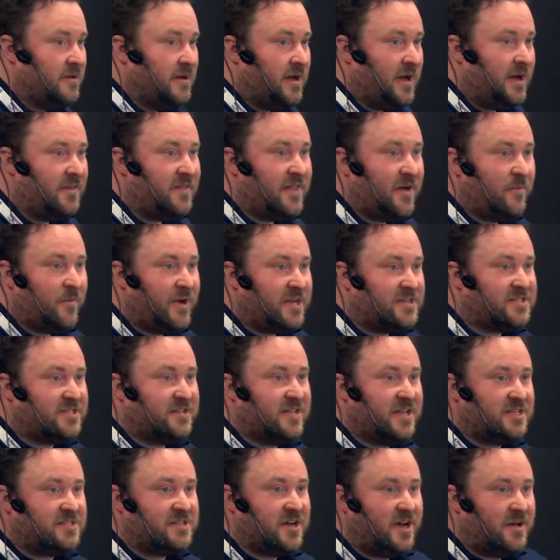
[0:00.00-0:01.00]
and they're wasting
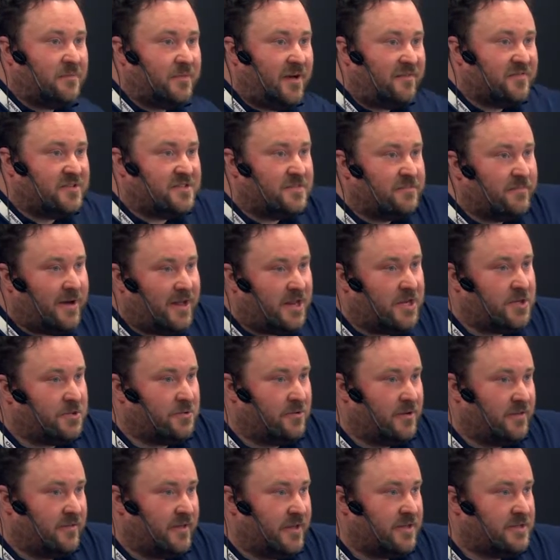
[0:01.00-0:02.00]
their time having to manage
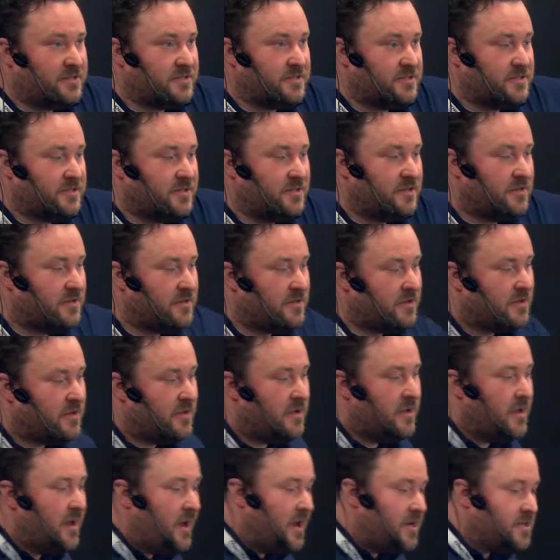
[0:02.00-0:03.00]
all of this.
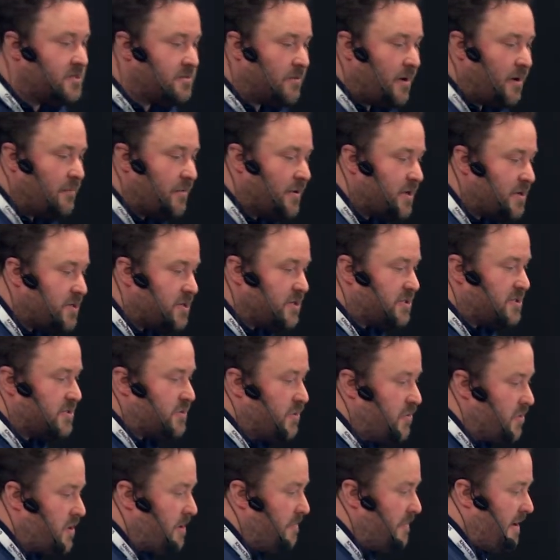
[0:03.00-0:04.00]
And so I want to just
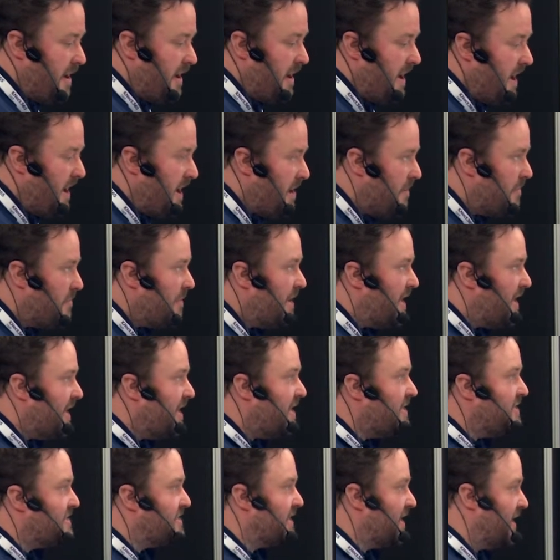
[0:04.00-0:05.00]
talk about how
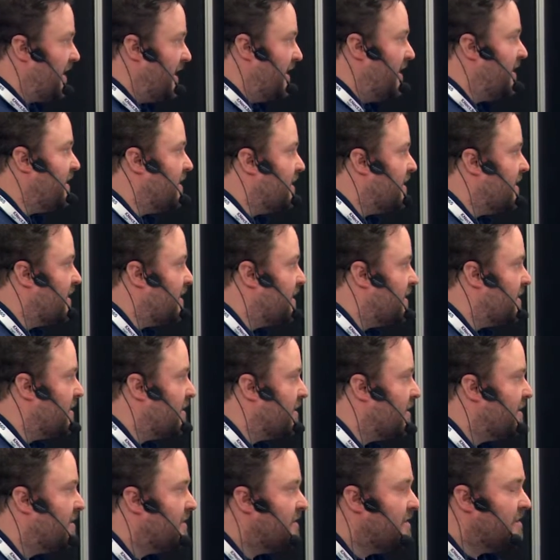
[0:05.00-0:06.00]
easily
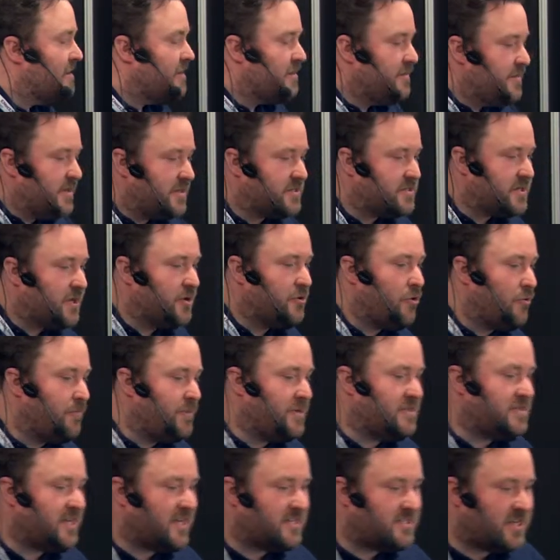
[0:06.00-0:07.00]
this can all be
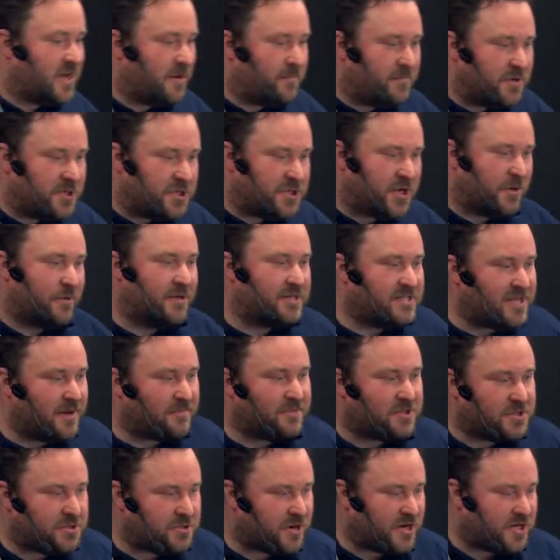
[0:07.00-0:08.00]
set up and show a
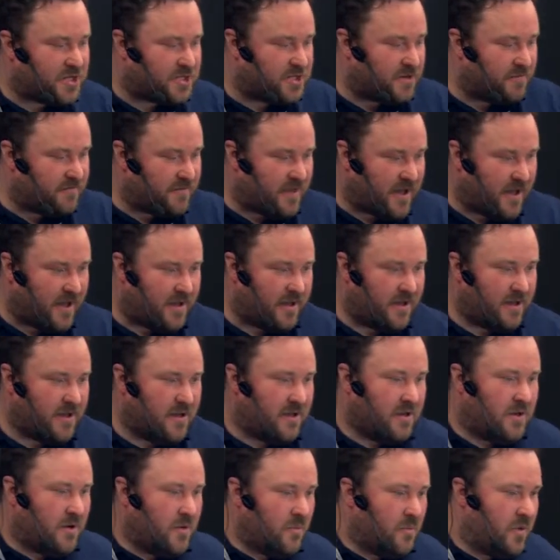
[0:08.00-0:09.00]
demonstration of that
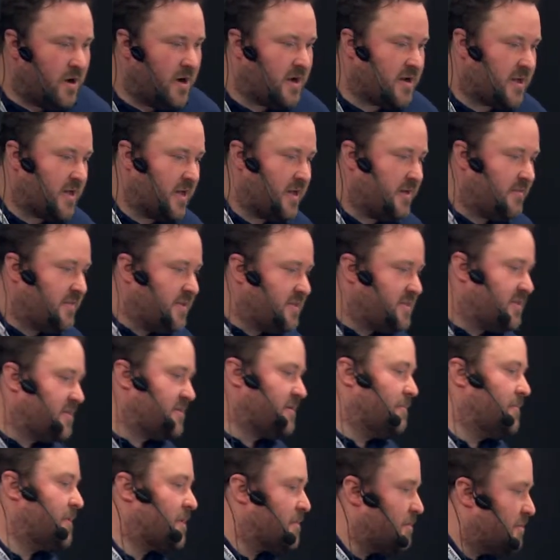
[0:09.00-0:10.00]
working. And this is
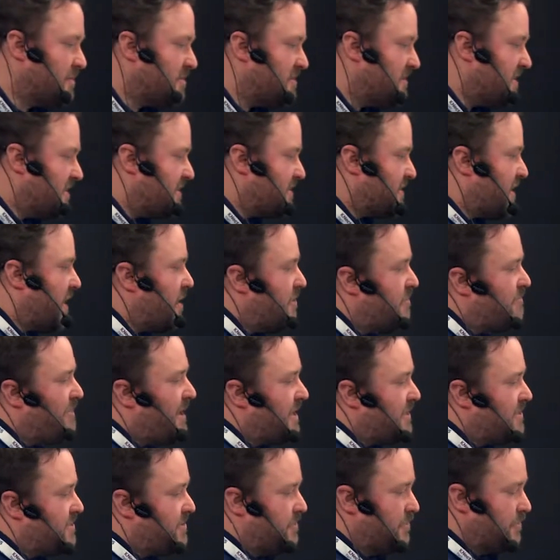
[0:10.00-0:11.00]
something called Cisco
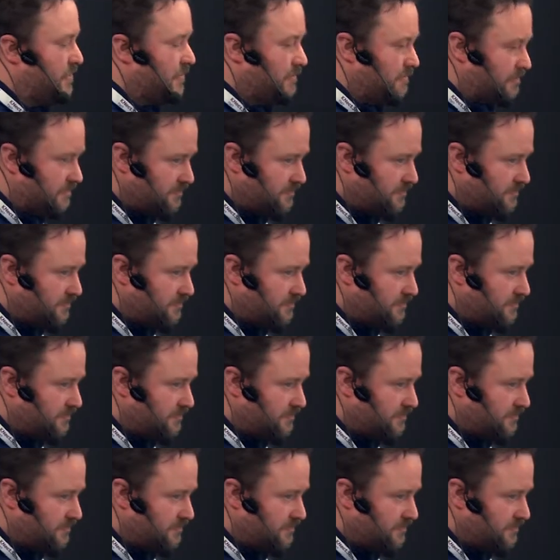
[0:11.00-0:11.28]
Mantle.